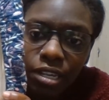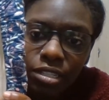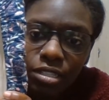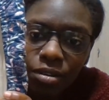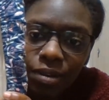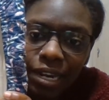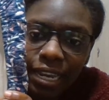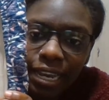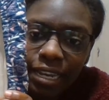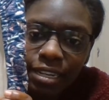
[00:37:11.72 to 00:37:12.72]
So
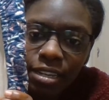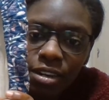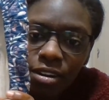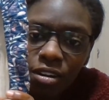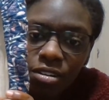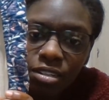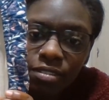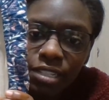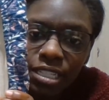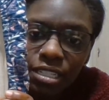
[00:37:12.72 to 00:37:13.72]
I added all
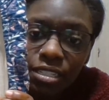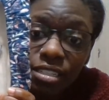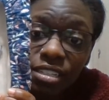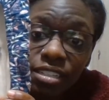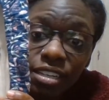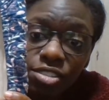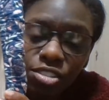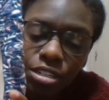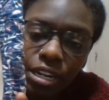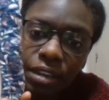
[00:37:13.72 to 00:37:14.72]
of this
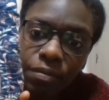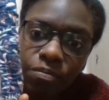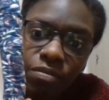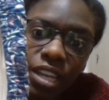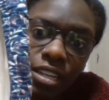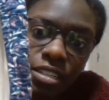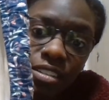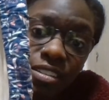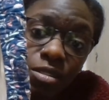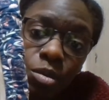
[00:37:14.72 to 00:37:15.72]
yesterday. I did
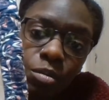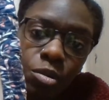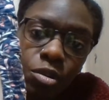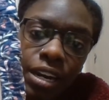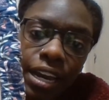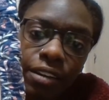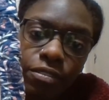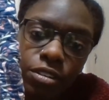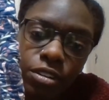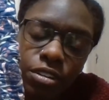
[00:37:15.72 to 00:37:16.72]
a little bit more
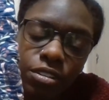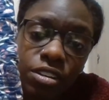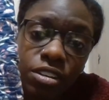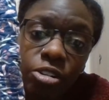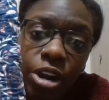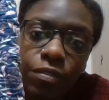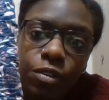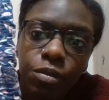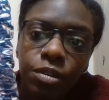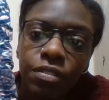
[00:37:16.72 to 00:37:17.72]
after the Craft
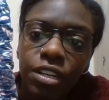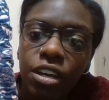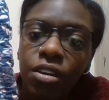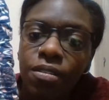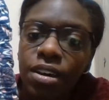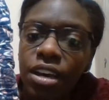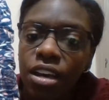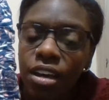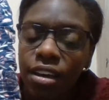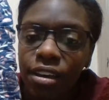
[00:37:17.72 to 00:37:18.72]
With Me video.
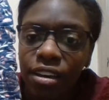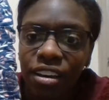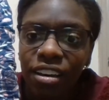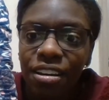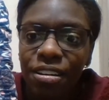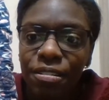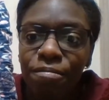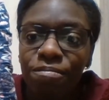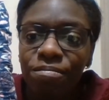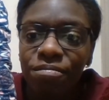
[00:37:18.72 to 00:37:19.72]

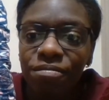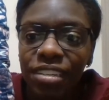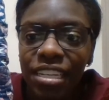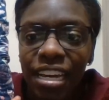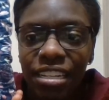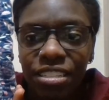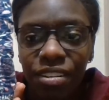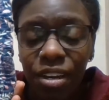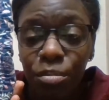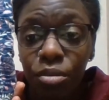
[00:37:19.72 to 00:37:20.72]
Yeah, so
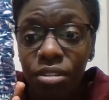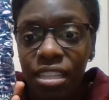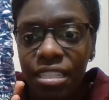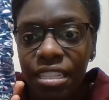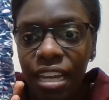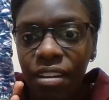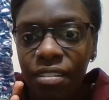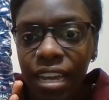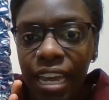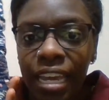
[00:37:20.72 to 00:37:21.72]
I pulled this
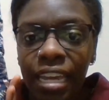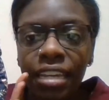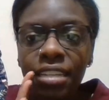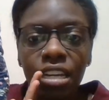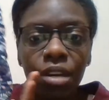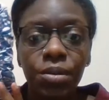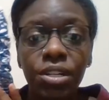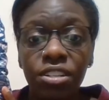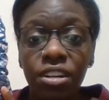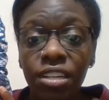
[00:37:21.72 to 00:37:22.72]
out and I
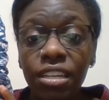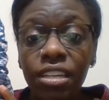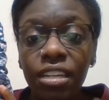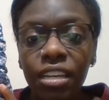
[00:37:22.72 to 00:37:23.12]
worked on it